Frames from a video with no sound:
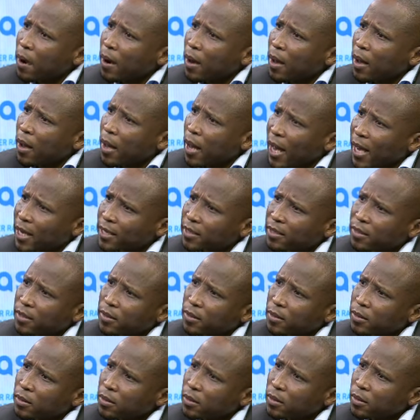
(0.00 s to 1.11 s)

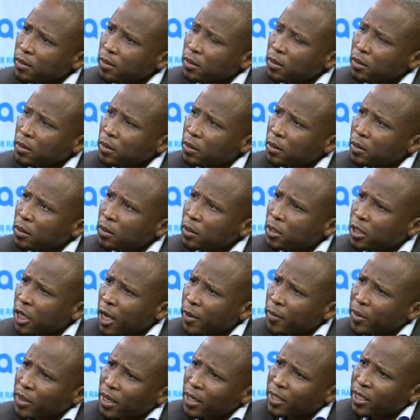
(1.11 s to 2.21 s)
has
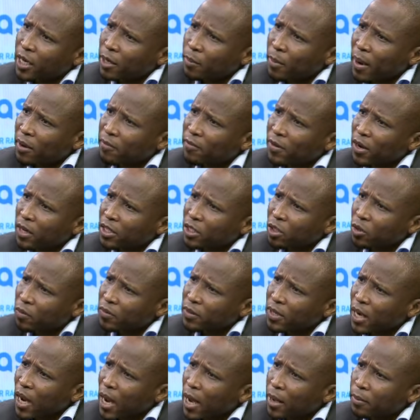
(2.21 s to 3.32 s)
terminated by a fraction of
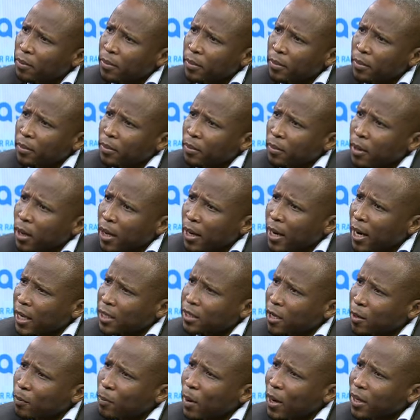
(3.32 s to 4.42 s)
time. And I
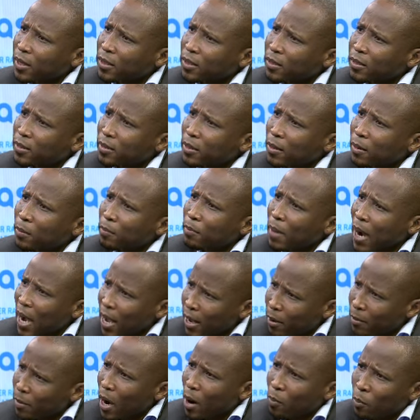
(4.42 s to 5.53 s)
said, but
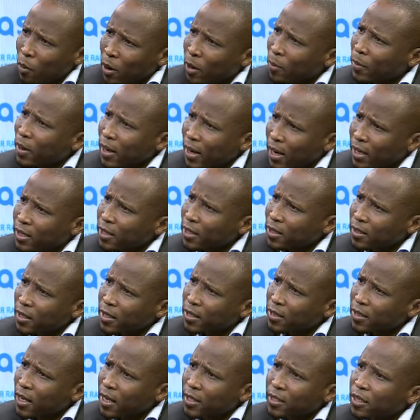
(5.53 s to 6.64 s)
my appointment letter
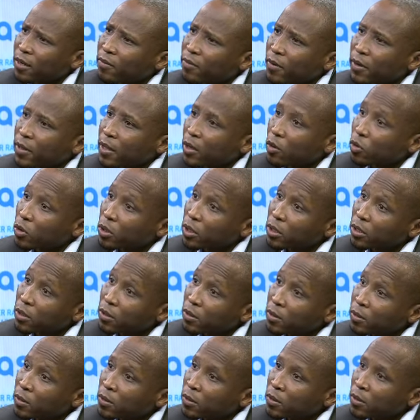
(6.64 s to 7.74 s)
says until further notice.
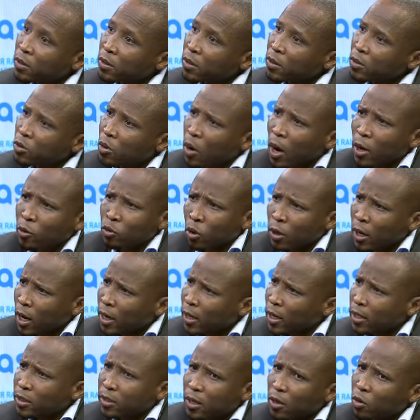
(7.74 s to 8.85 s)
So I don't
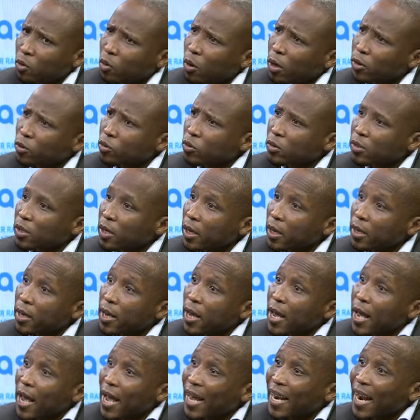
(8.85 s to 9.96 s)
understand what you say.
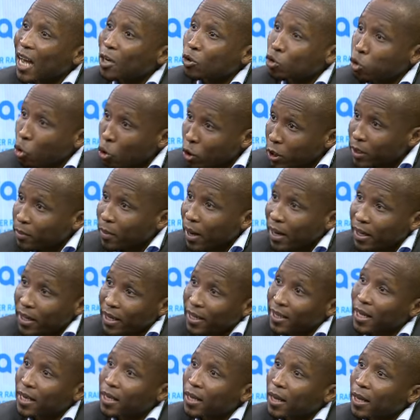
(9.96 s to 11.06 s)
And I told him again
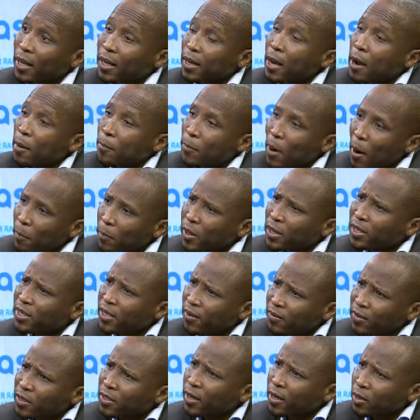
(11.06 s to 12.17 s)
that the public
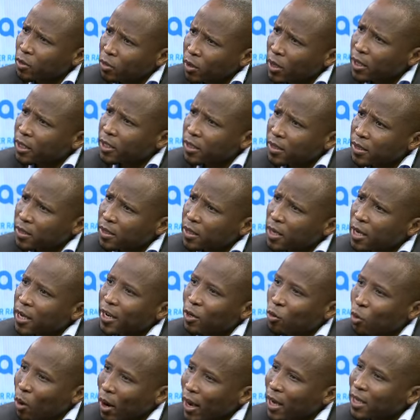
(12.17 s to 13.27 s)
service regulations
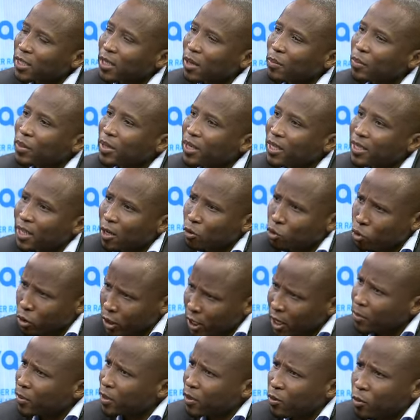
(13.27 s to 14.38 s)
requires the minister to
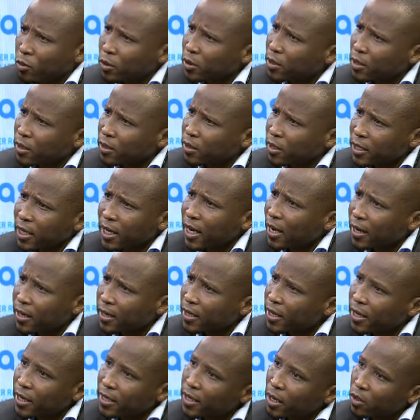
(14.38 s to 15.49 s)
tell me those things. He can't
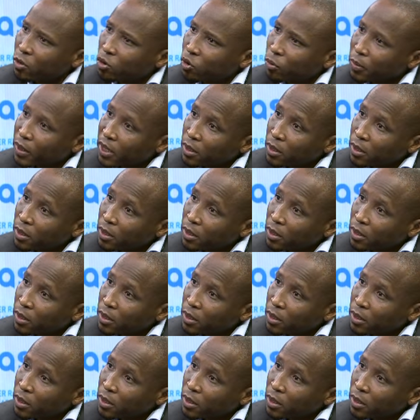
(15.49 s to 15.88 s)
relate that to me.